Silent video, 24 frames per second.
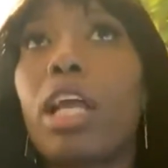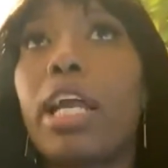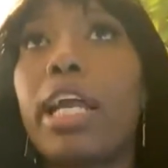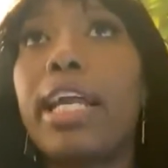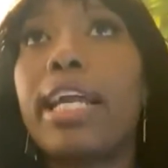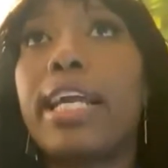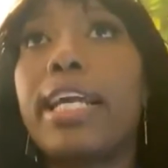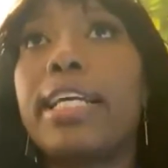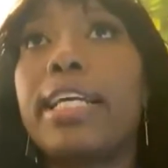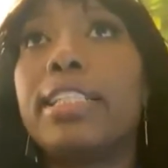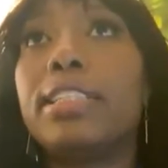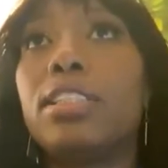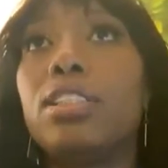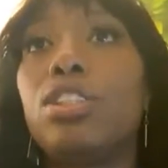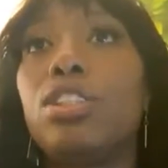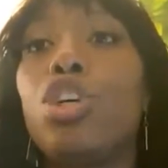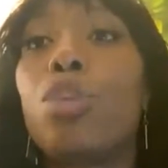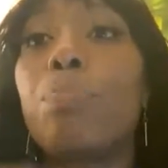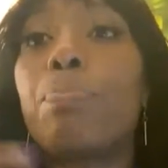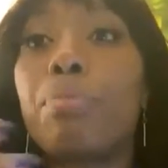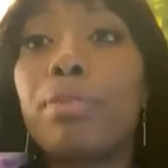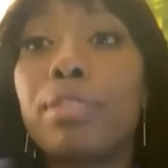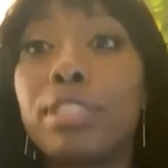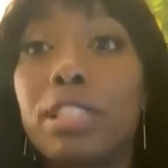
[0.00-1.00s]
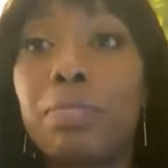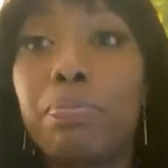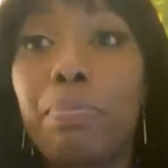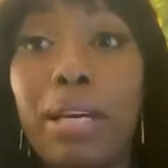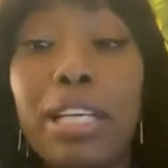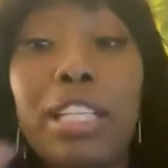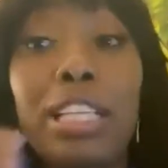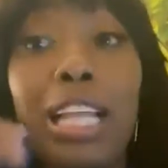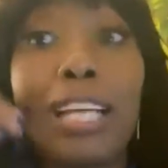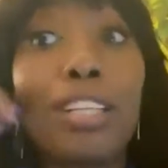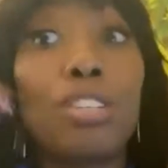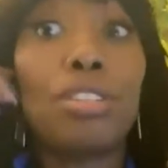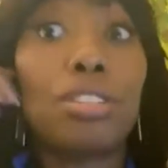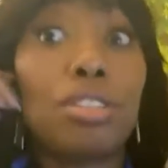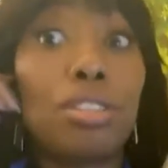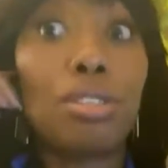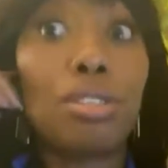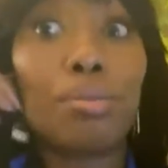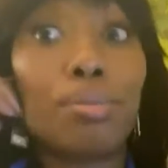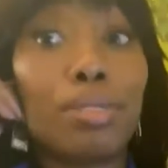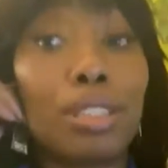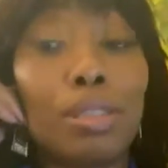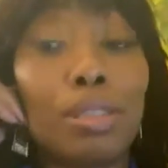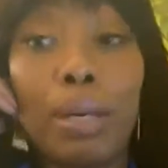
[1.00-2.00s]
and your perspective, like just
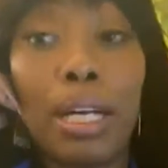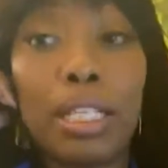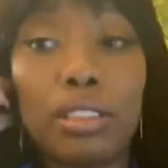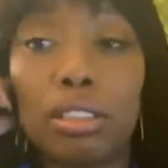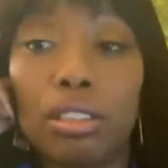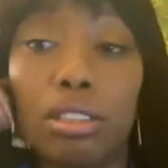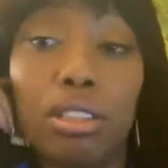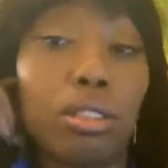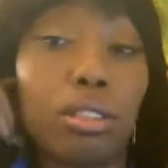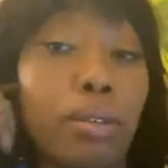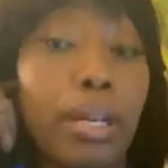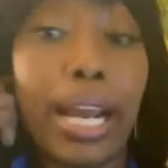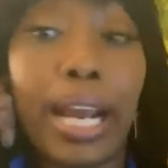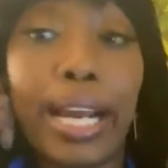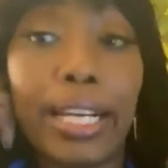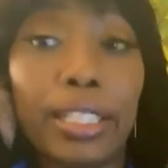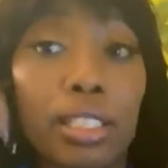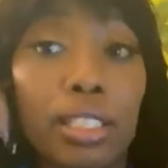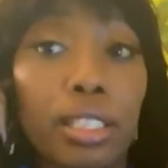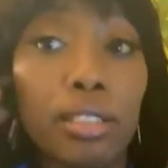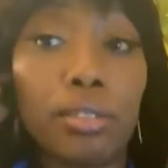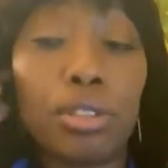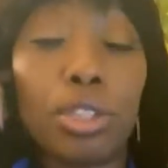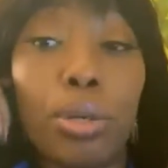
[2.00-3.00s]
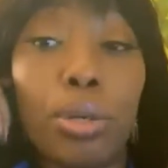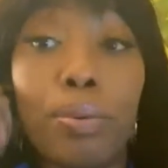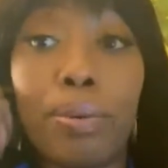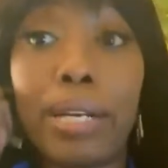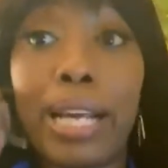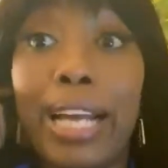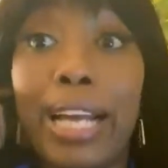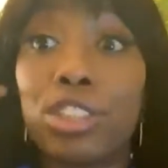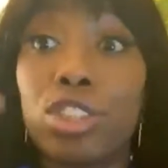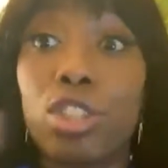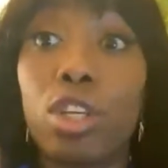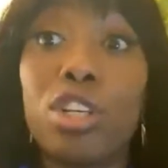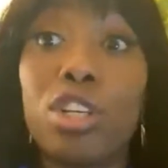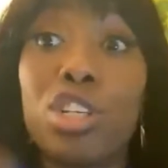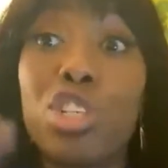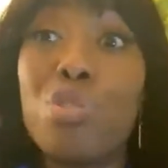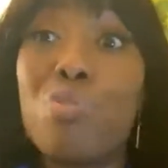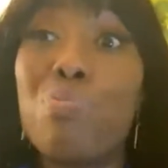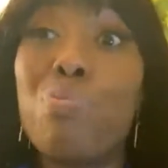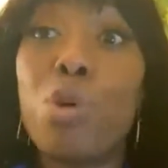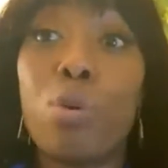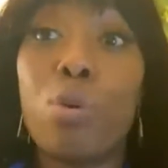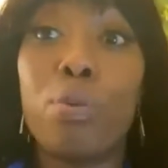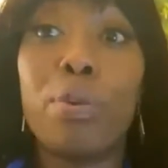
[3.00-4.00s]
your responses, your reaction. Are
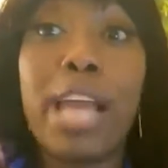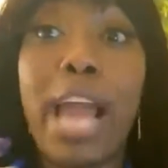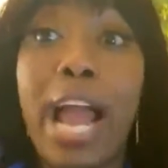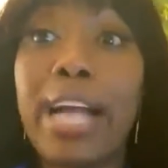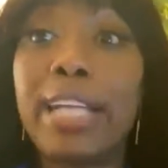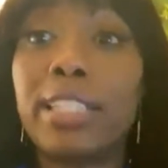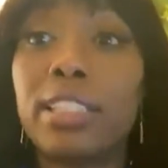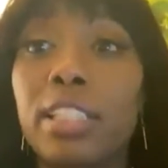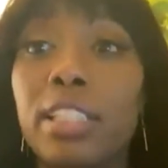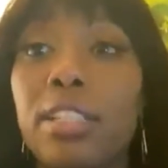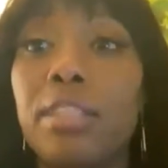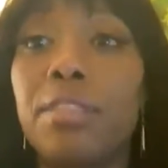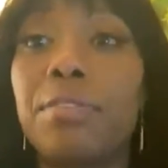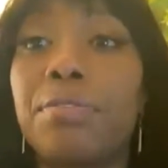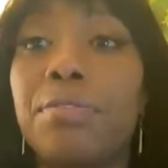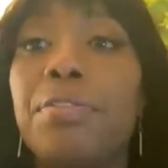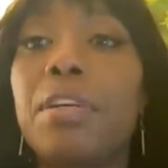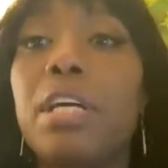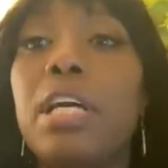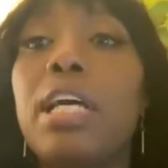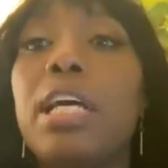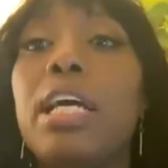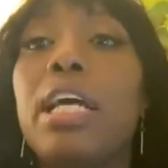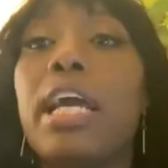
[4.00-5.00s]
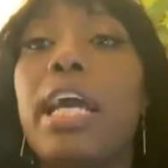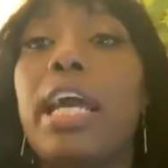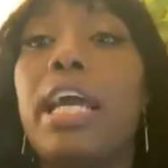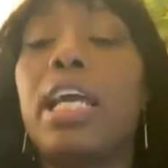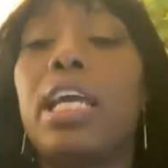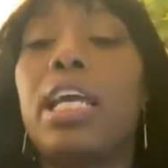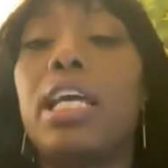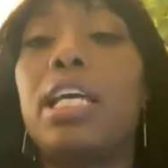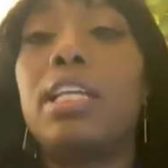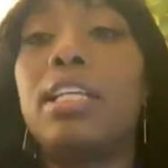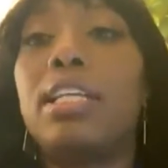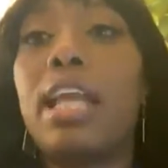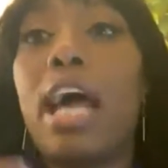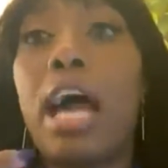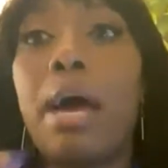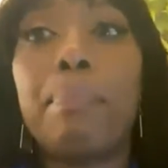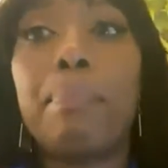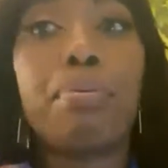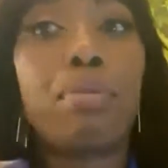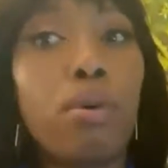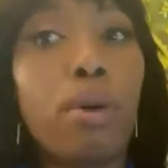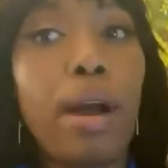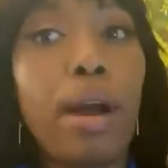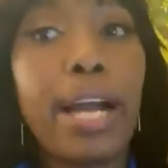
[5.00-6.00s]
you more reactive and not
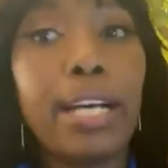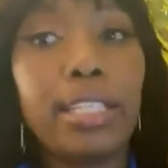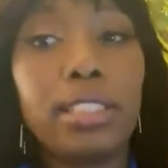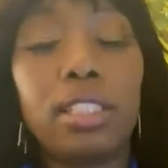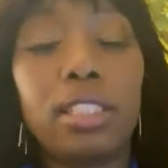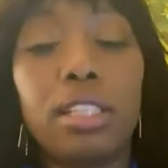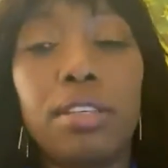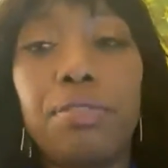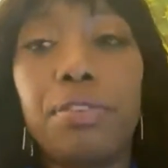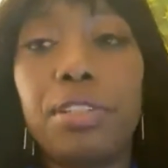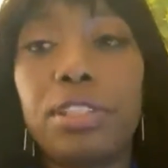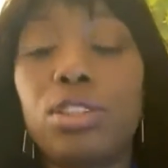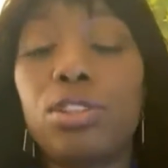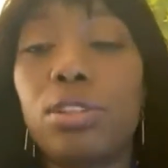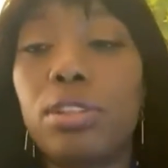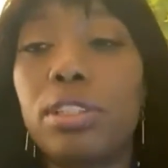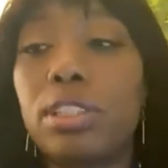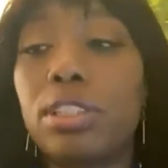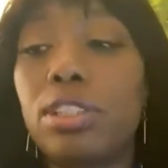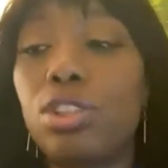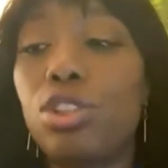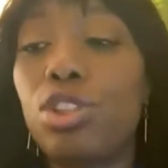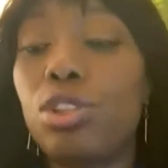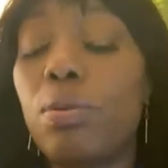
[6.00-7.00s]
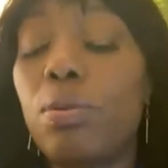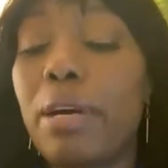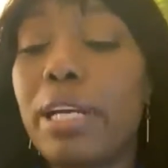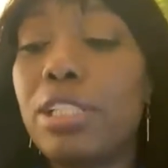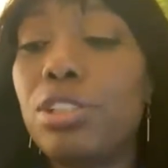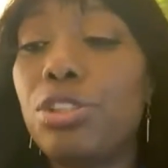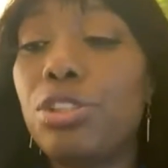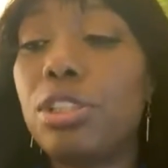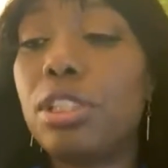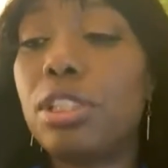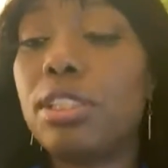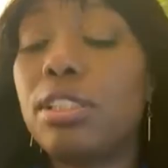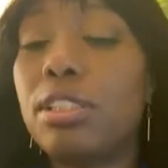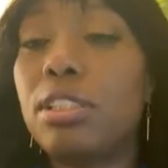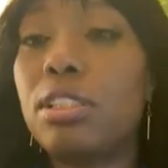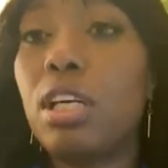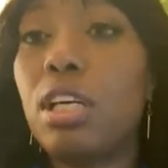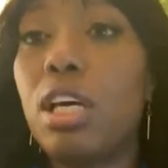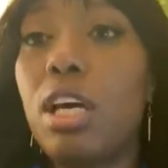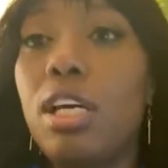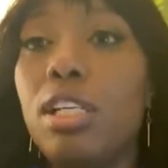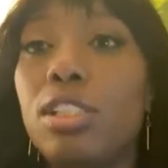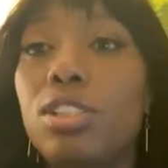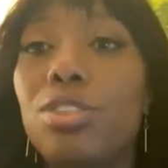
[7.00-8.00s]
proactive in certain
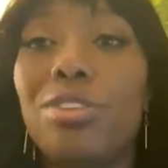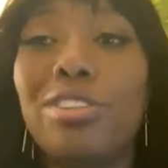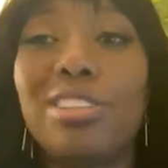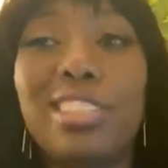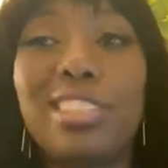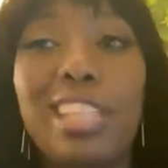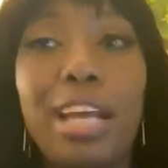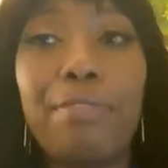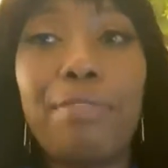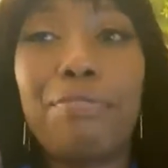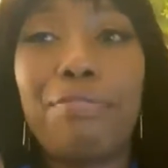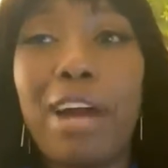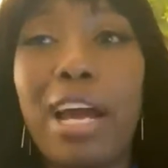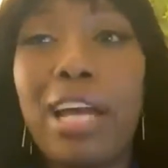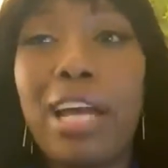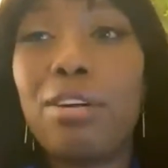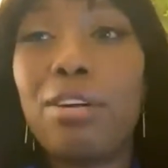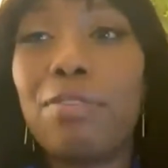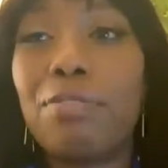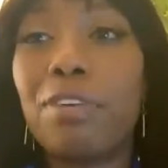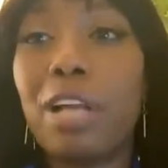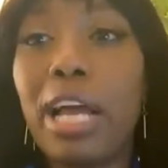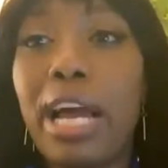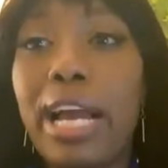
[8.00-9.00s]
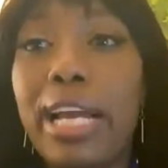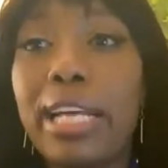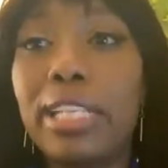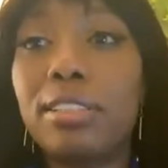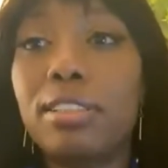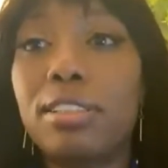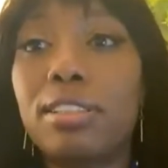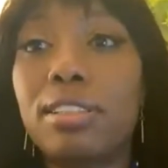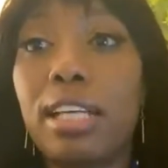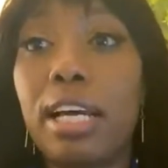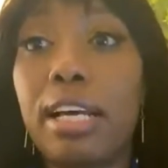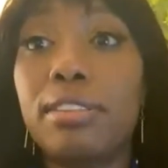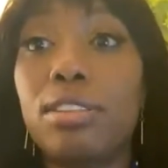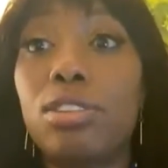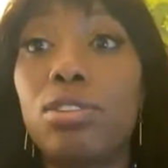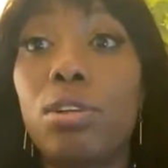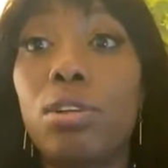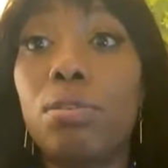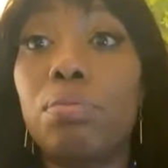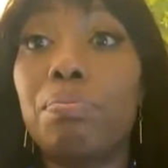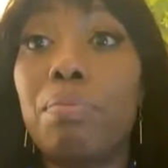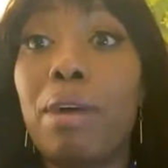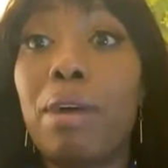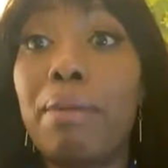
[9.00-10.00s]
situations. So it's that fight or flight sign.
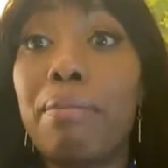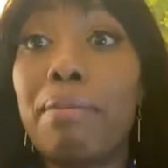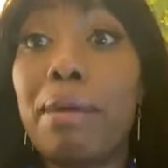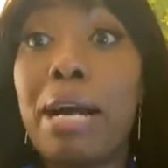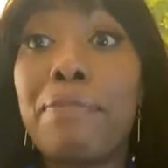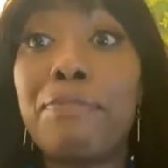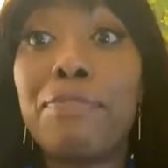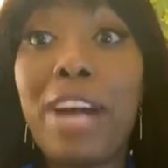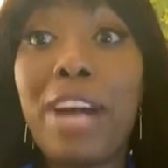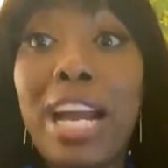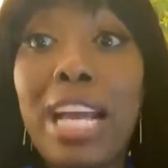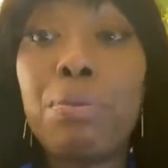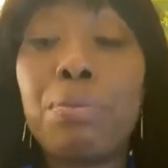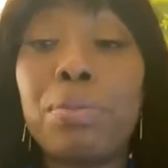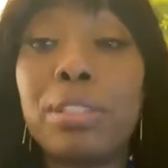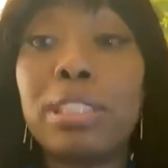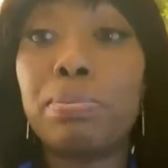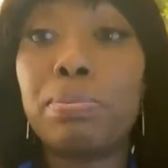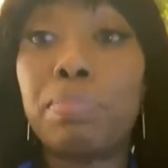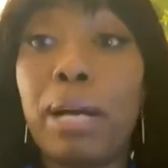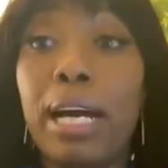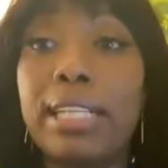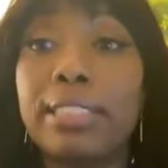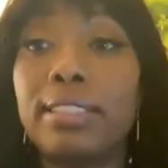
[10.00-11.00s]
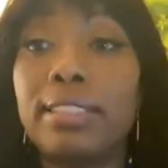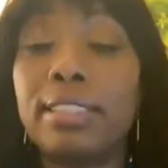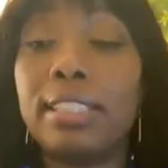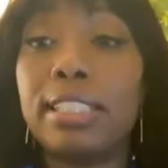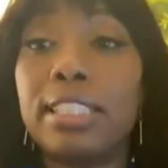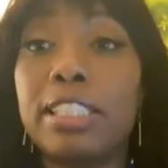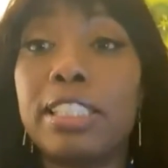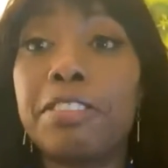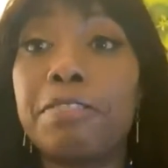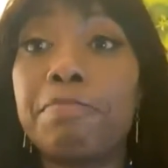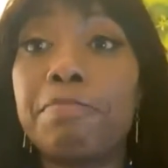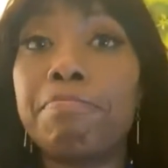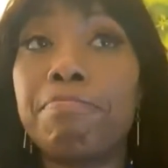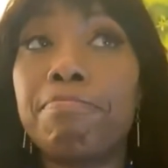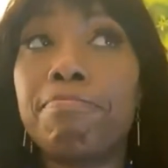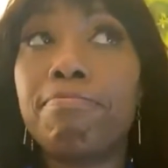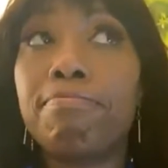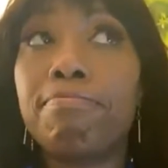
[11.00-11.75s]
So my fight response is,